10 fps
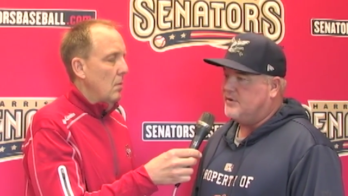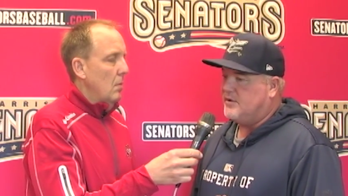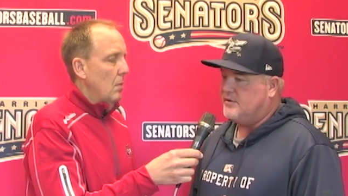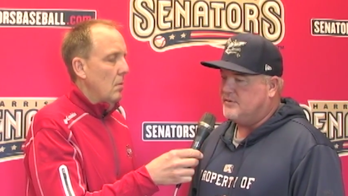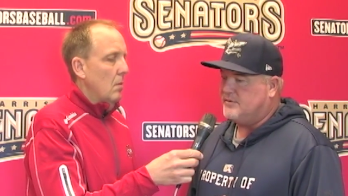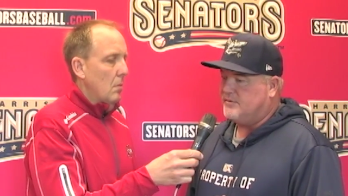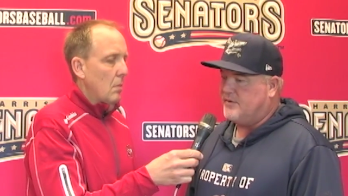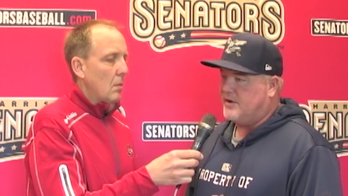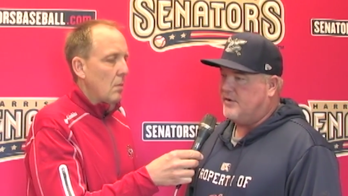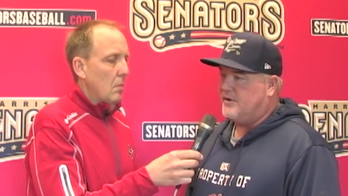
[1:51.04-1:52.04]
Speaker 1: You know he's a
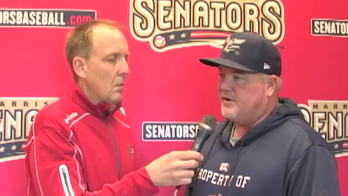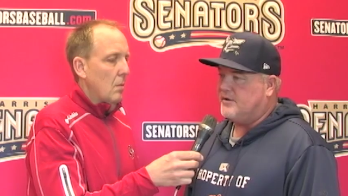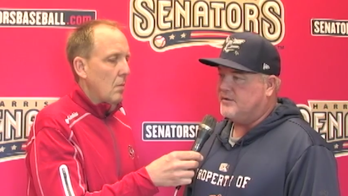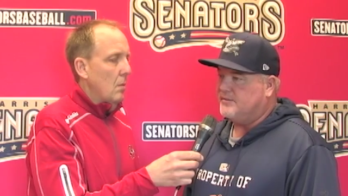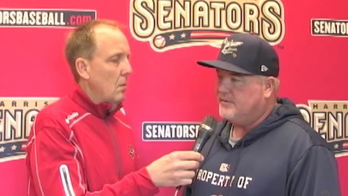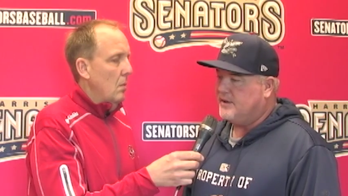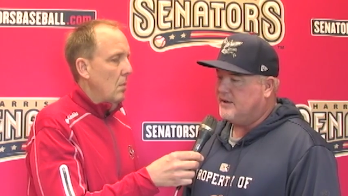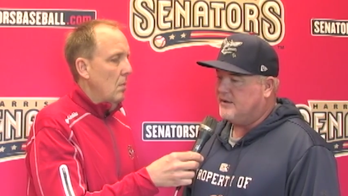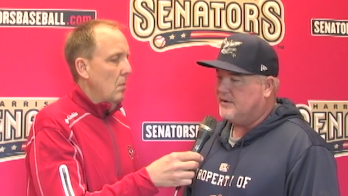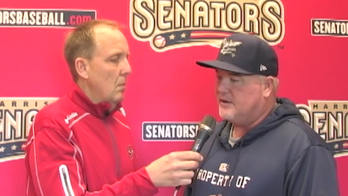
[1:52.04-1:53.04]
veteran hitter,
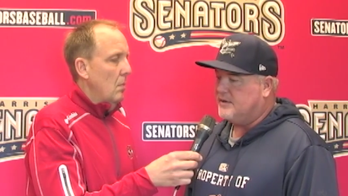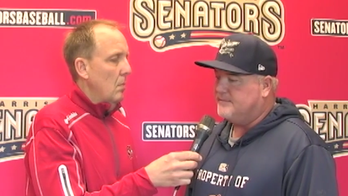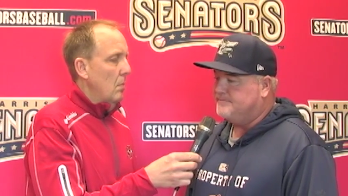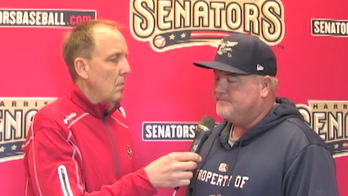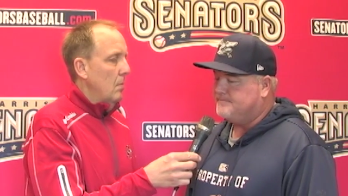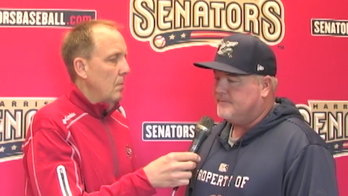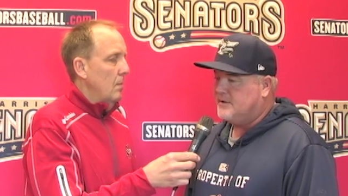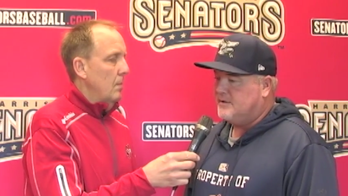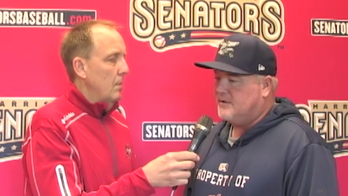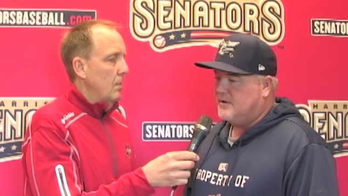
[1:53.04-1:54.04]
and uh,
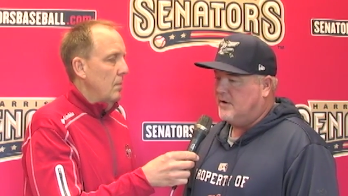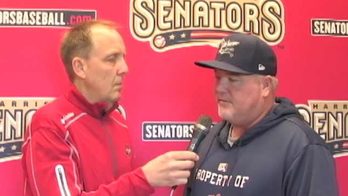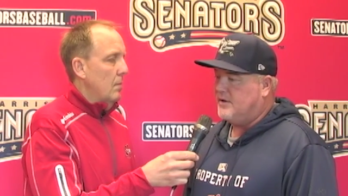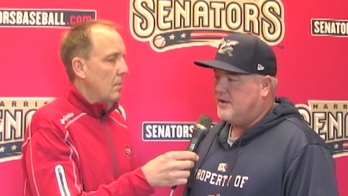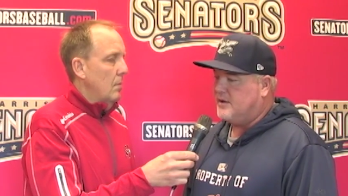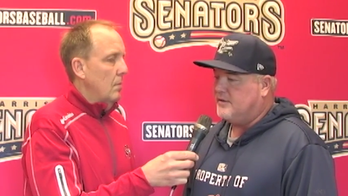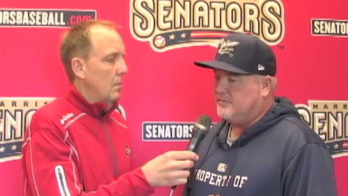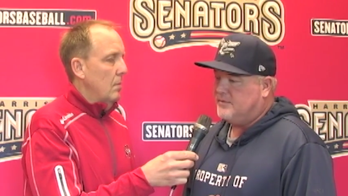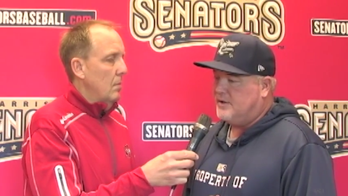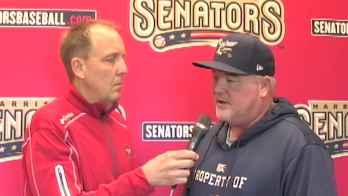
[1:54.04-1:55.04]
hopefully he
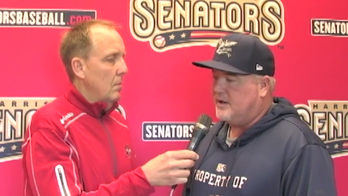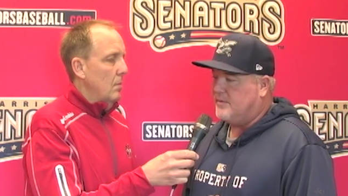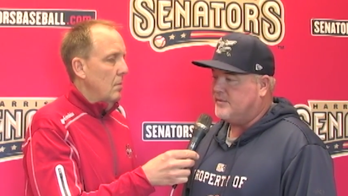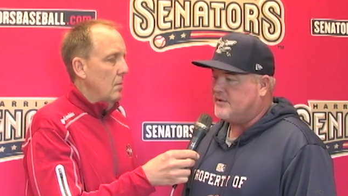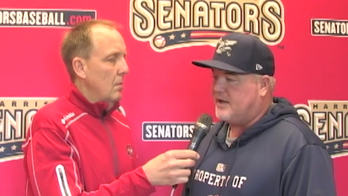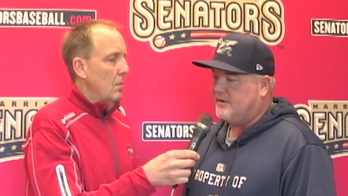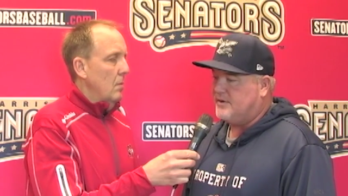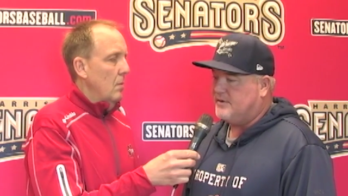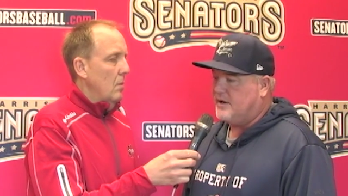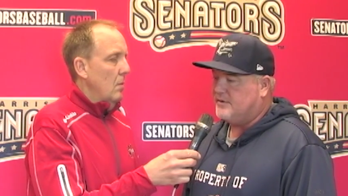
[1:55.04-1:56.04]
can he can help us out
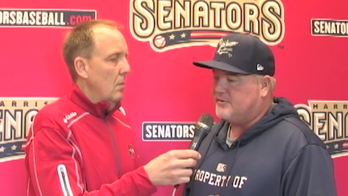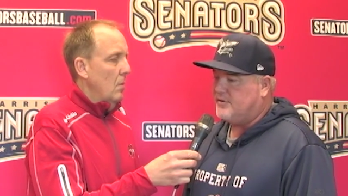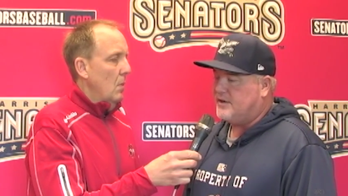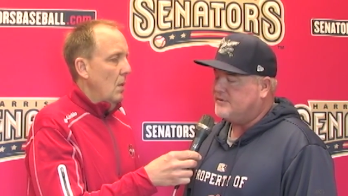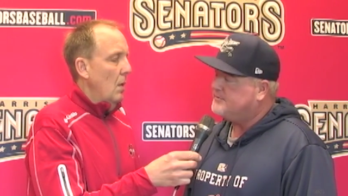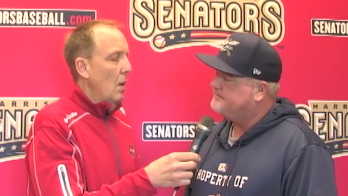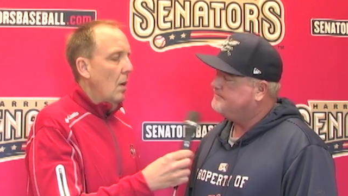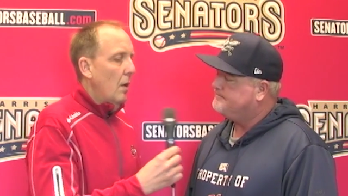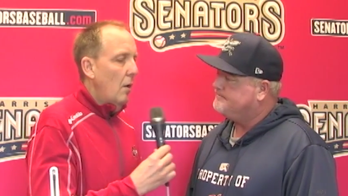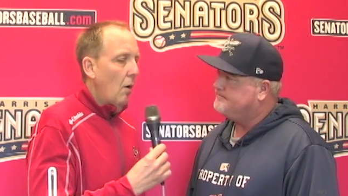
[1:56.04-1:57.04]
here down the stretch
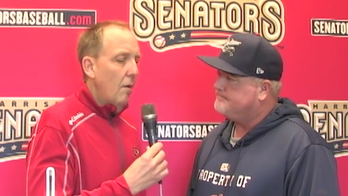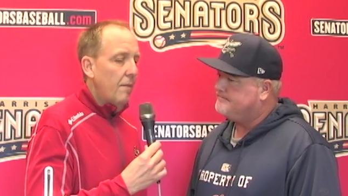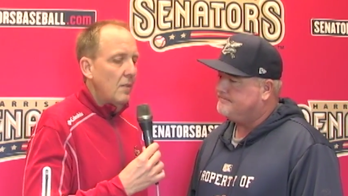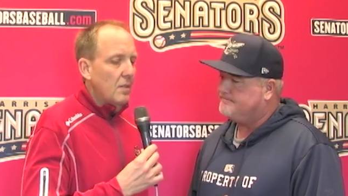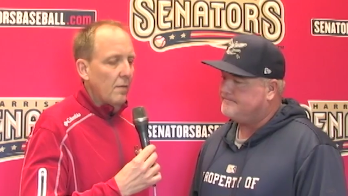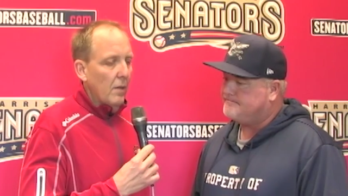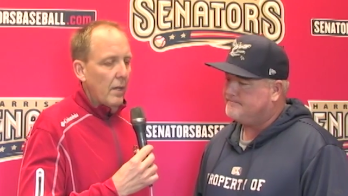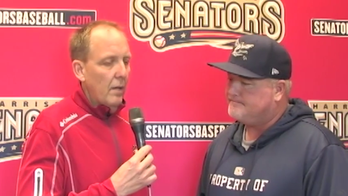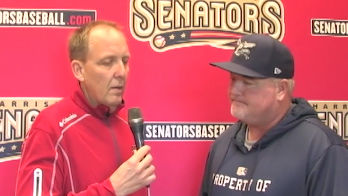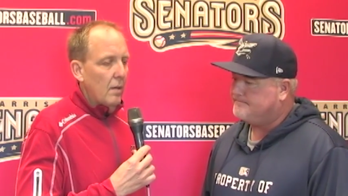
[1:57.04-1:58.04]
Speaker 2: you know,
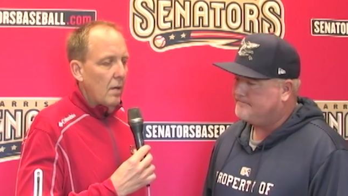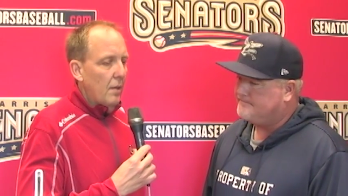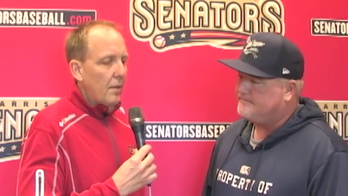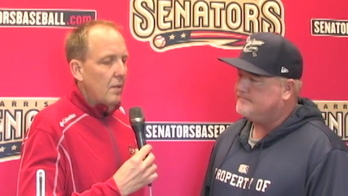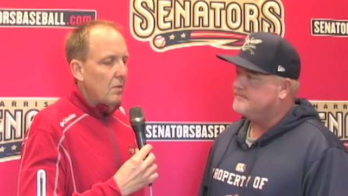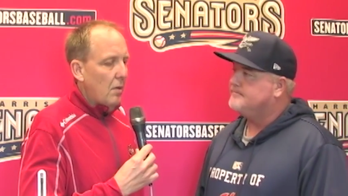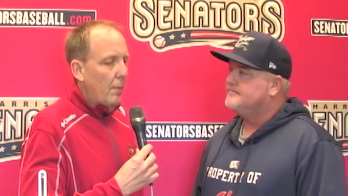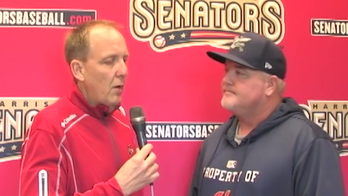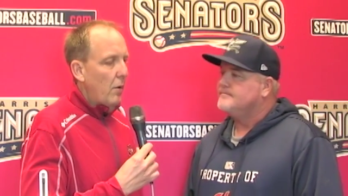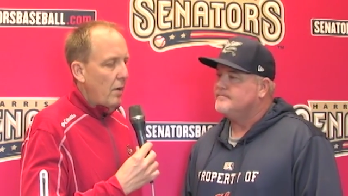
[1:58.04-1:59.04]
offensively, uh, things are
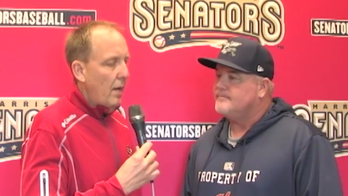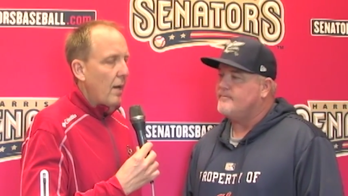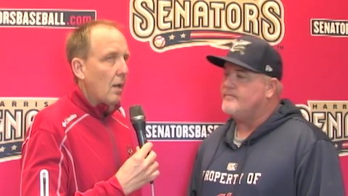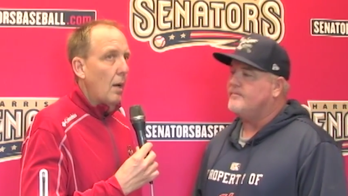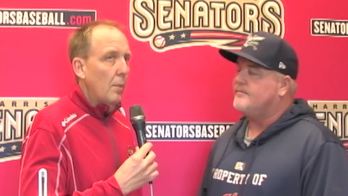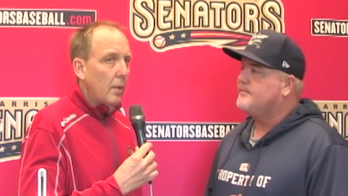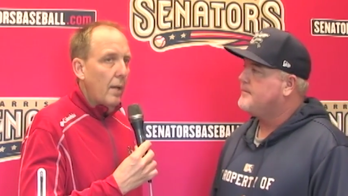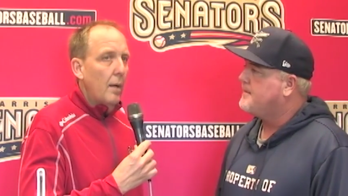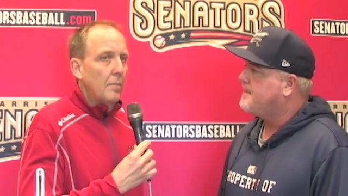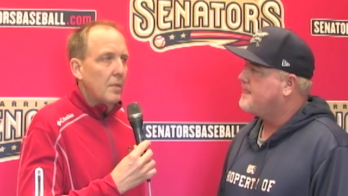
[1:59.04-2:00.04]
coming around. You had a couple of
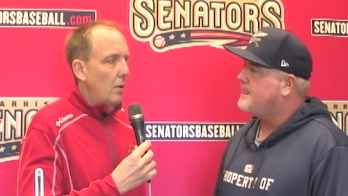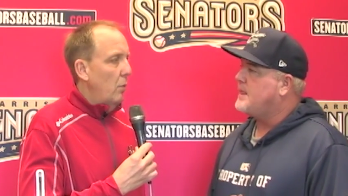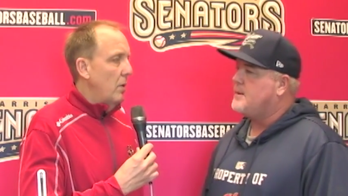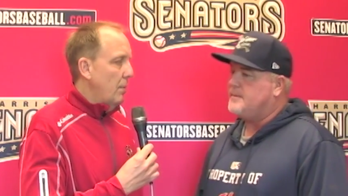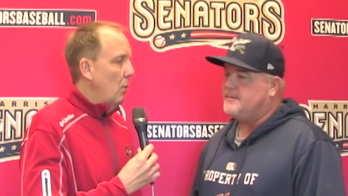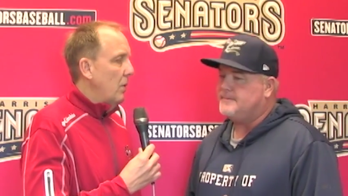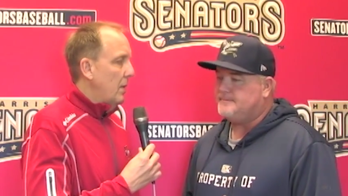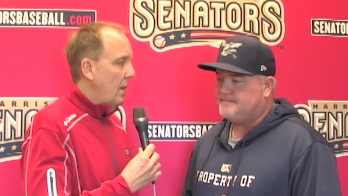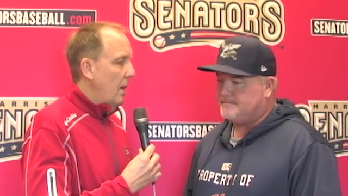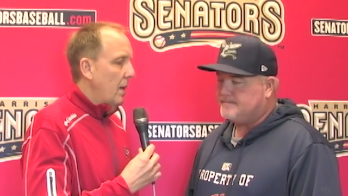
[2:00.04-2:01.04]
games in Richmond with
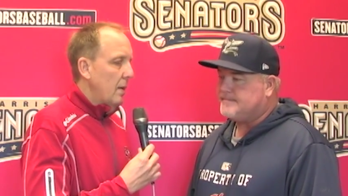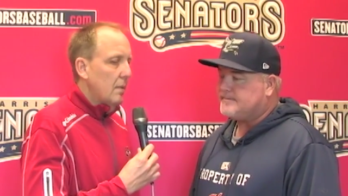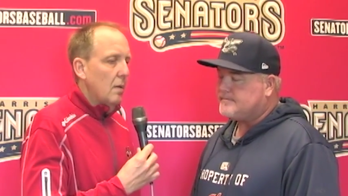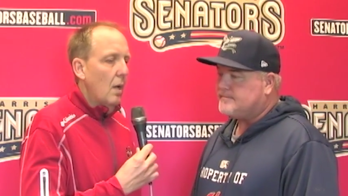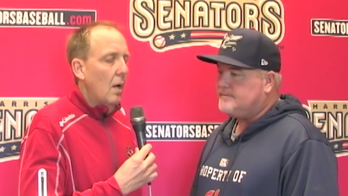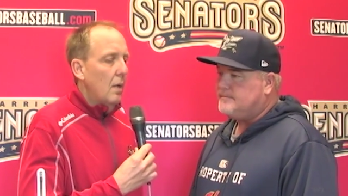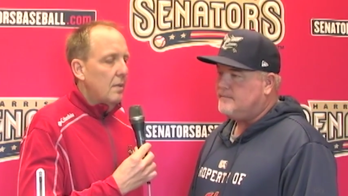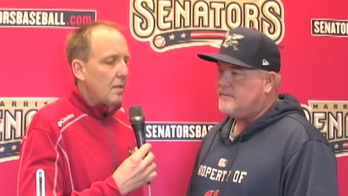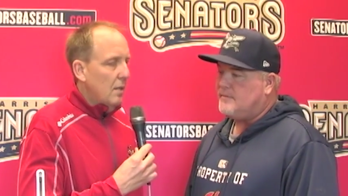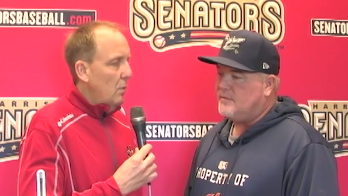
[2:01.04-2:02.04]
10 hits,
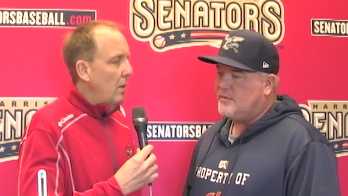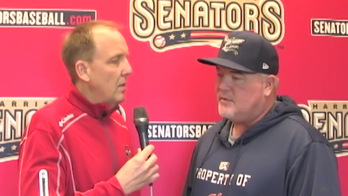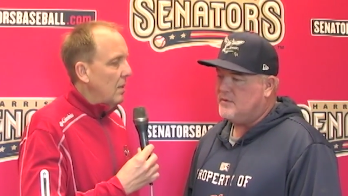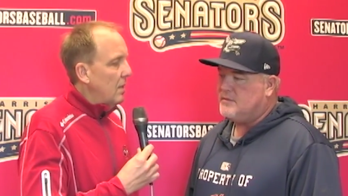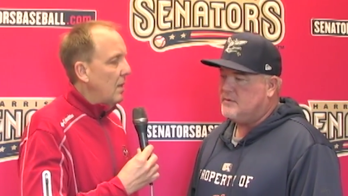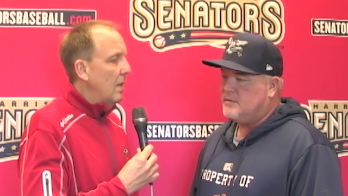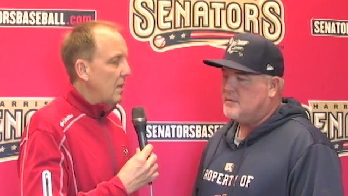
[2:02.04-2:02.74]
six runs and 10